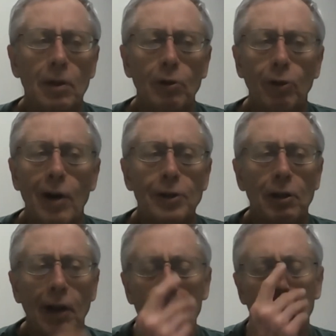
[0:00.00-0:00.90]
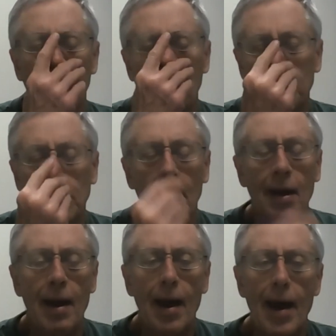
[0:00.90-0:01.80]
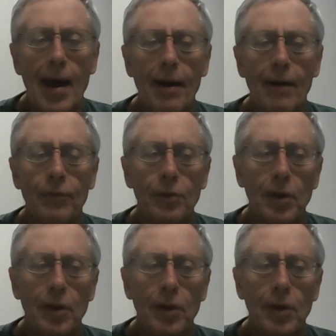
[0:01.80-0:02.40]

fluorescent light bulbs have